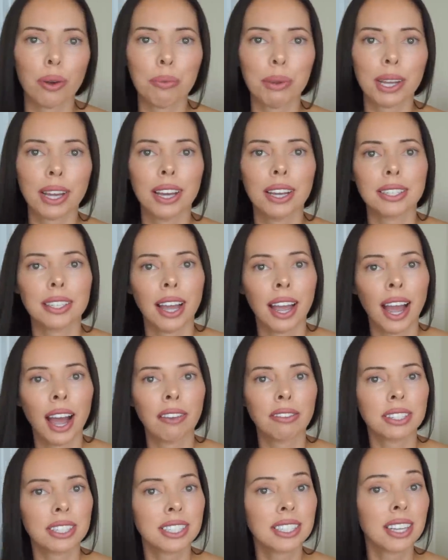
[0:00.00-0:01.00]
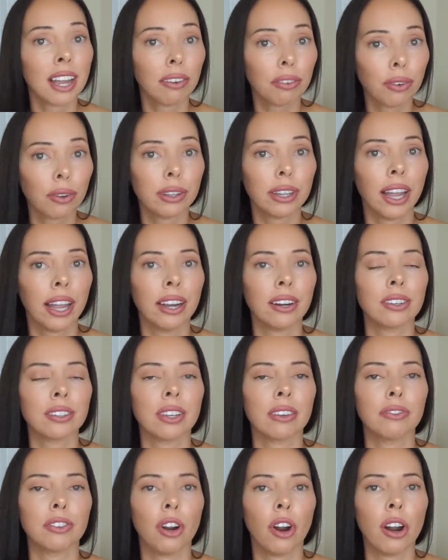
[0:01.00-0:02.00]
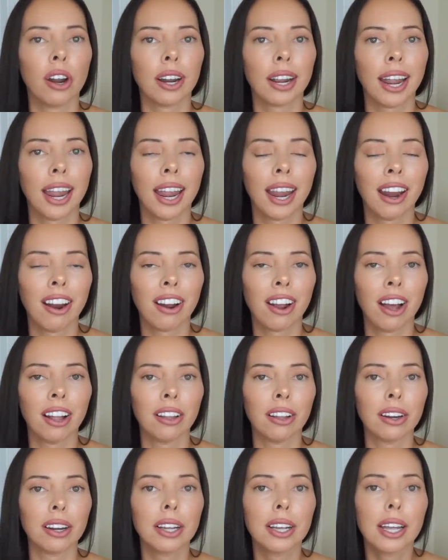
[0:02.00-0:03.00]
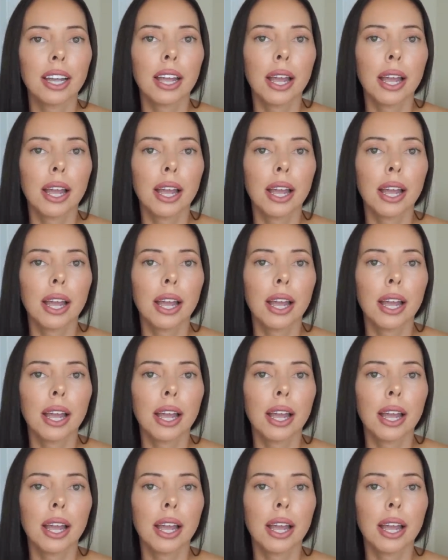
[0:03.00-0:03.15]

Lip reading: because I have several layers of dark hair color.